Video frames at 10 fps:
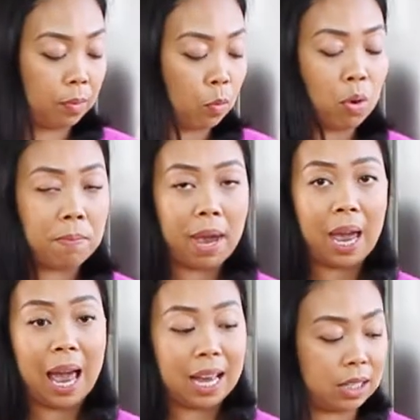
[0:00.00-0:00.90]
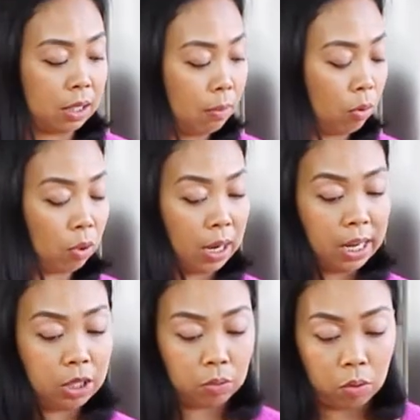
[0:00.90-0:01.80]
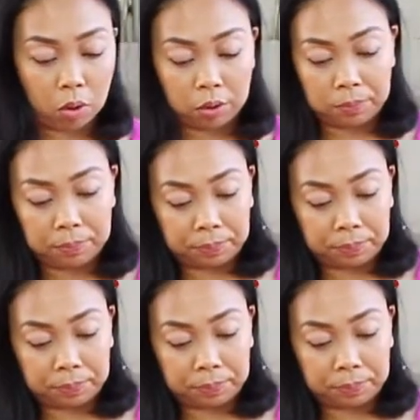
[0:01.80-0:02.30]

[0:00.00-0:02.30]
We may add some more later on,